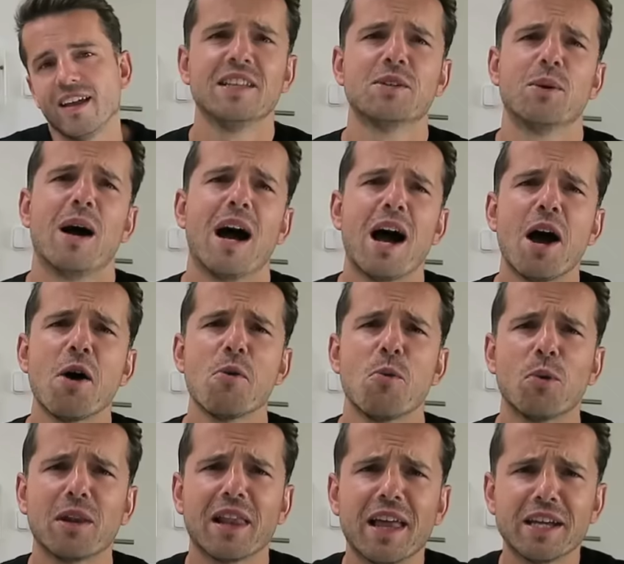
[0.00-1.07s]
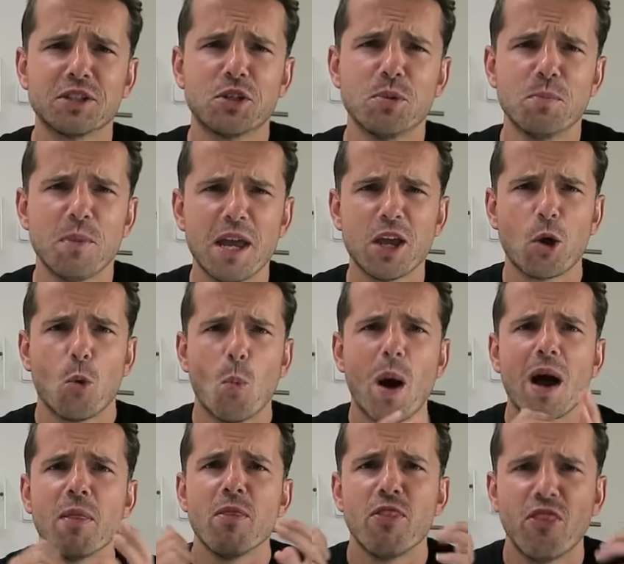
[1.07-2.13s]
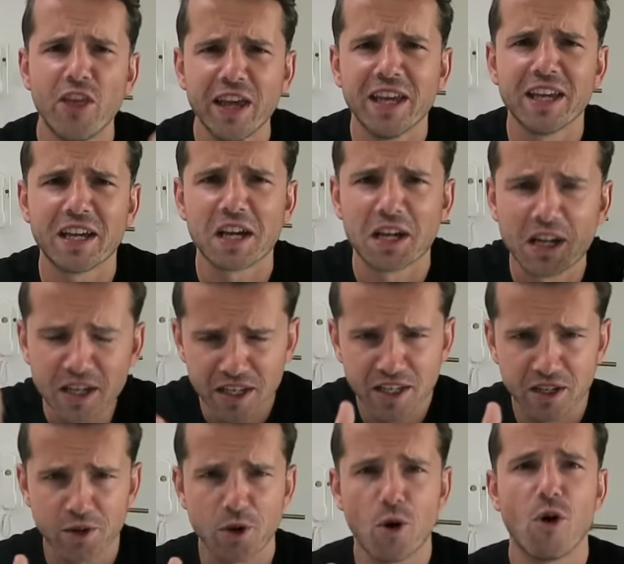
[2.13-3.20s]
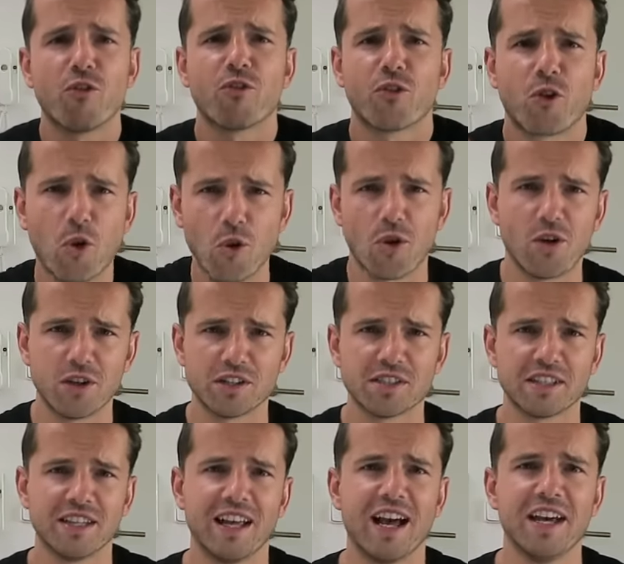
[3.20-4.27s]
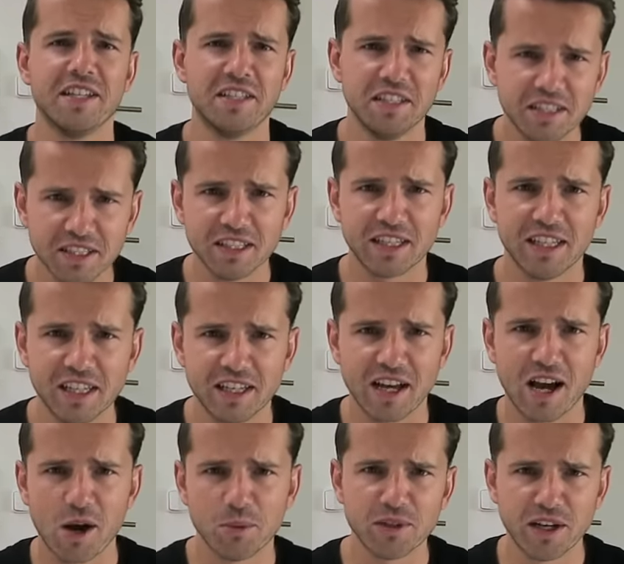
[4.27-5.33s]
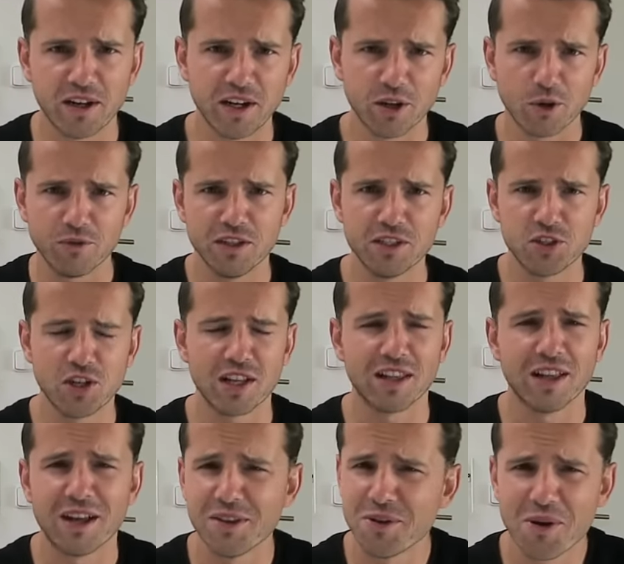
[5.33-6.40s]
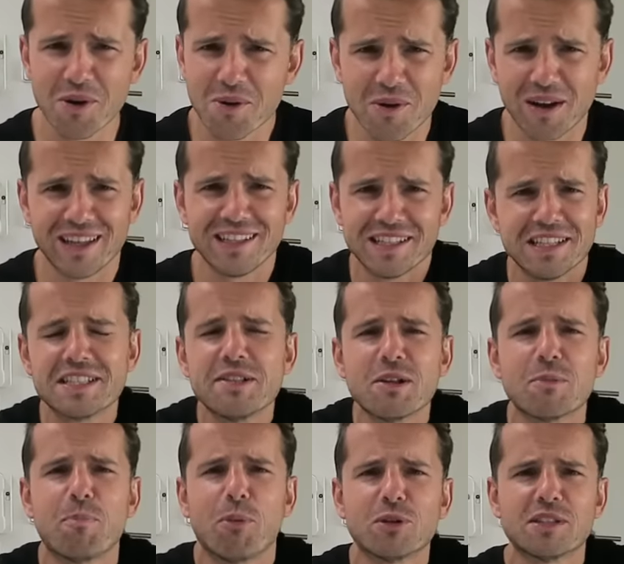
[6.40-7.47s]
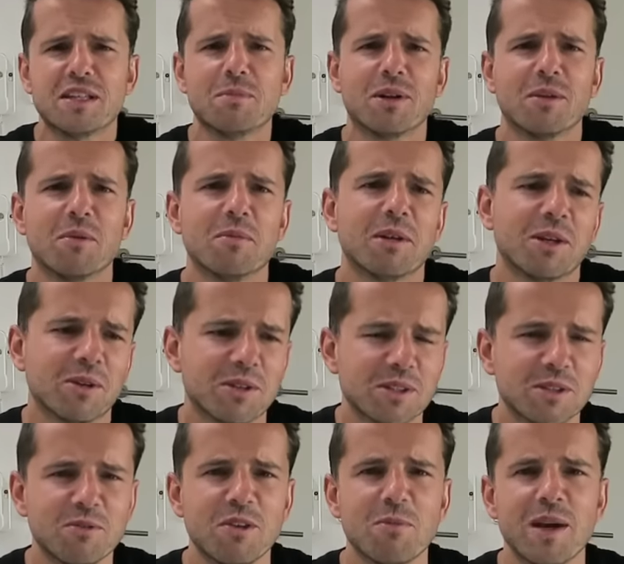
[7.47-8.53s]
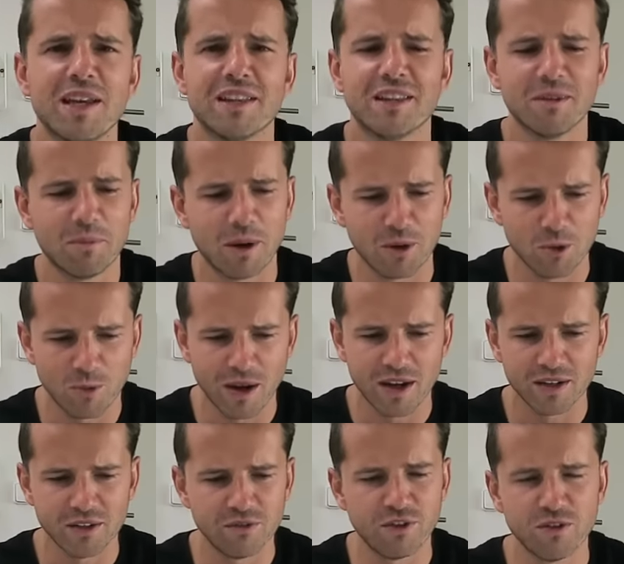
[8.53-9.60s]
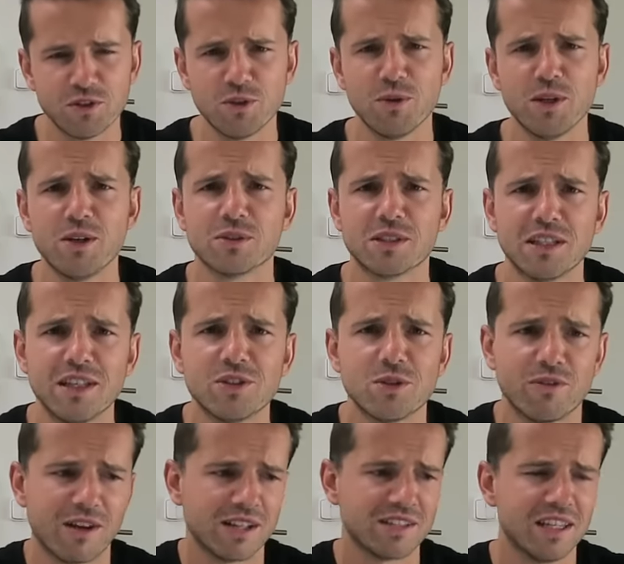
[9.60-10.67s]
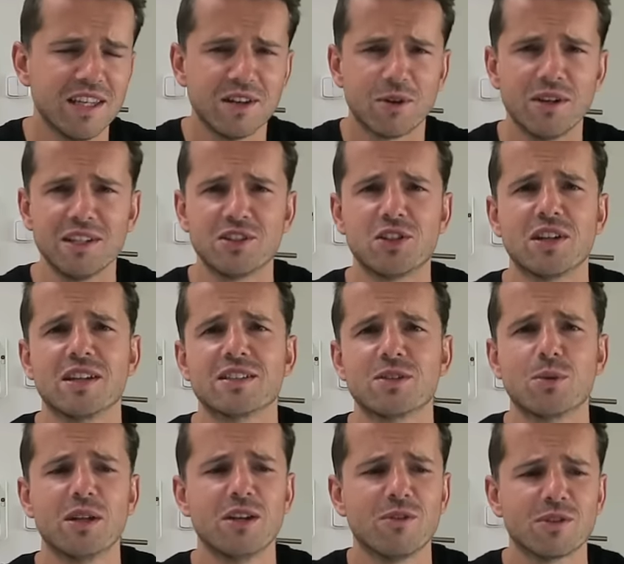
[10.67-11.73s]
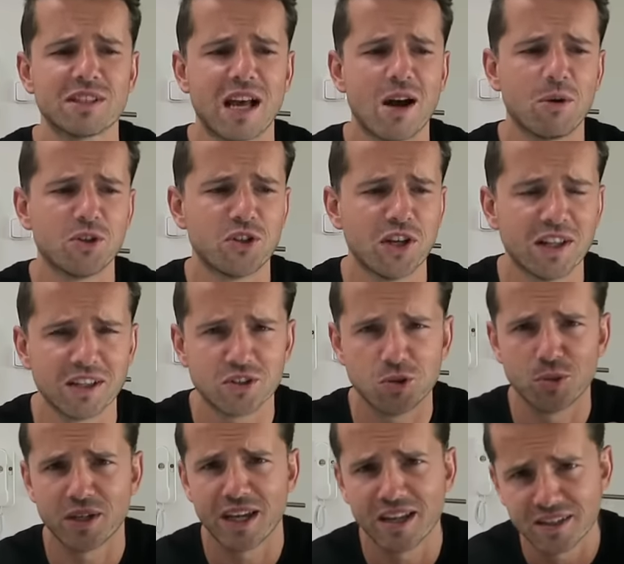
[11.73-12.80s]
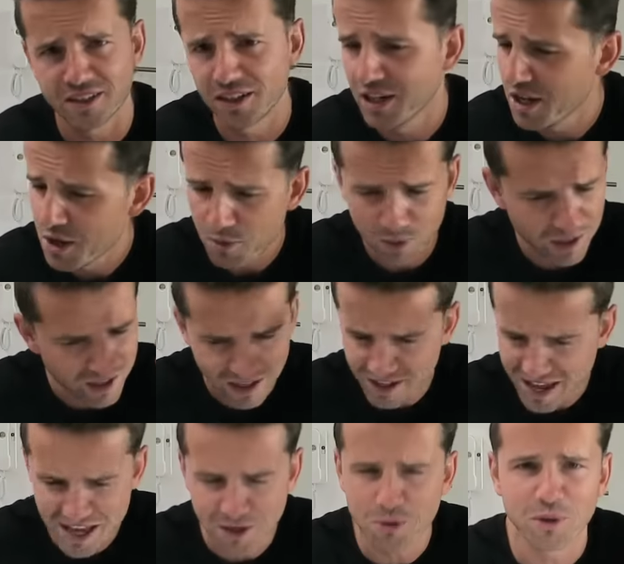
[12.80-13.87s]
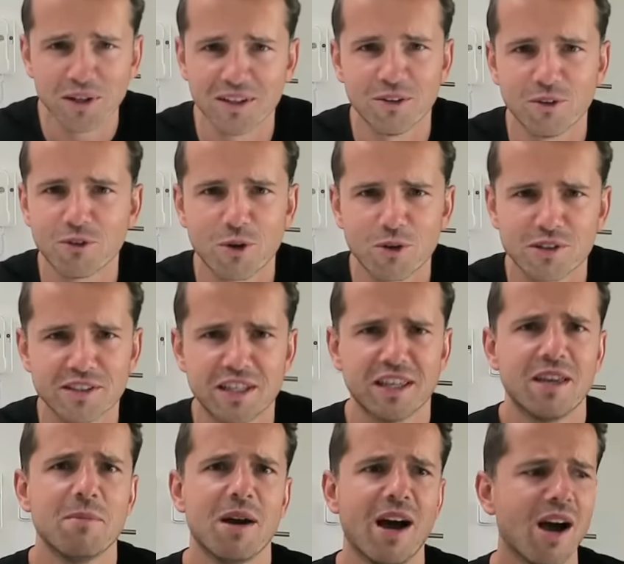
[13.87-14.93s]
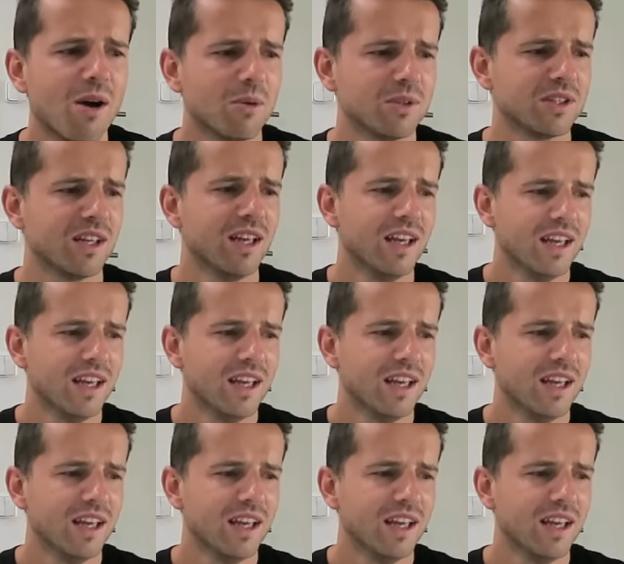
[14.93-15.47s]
So I would like to make one thing clear. Of course, I didn't kick out Erik of this channel. No, it's not possible, because we made about 150 videos, each of us, here on this channel. So it was our channel together. I couldn't, of course, kick him out.